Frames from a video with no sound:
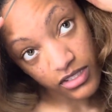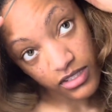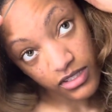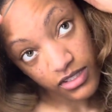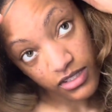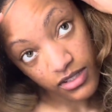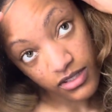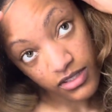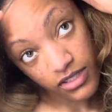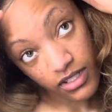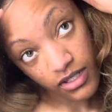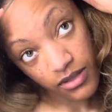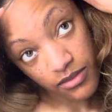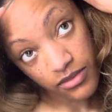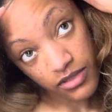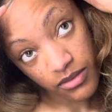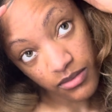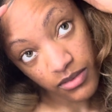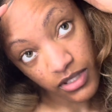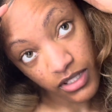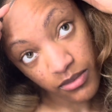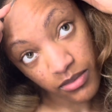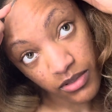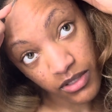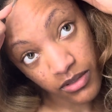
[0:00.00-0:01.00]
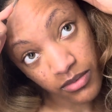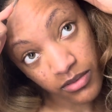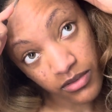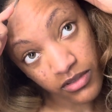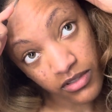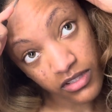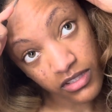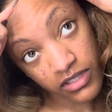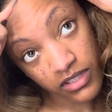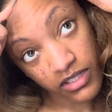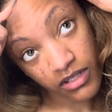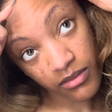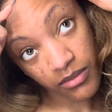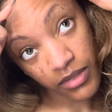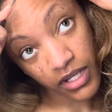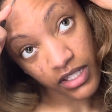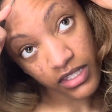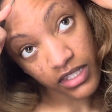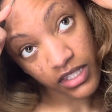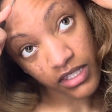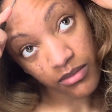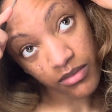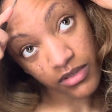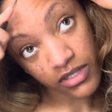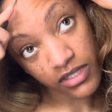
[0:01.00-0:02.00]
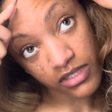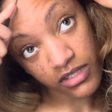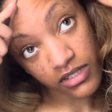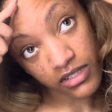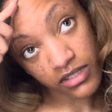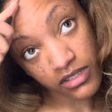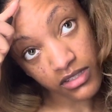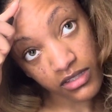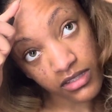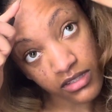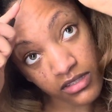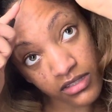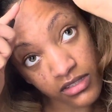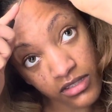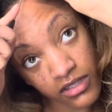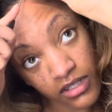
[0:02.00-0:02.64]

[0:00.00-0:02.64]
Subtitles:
Sometimes I'm like, people just need to mind their business.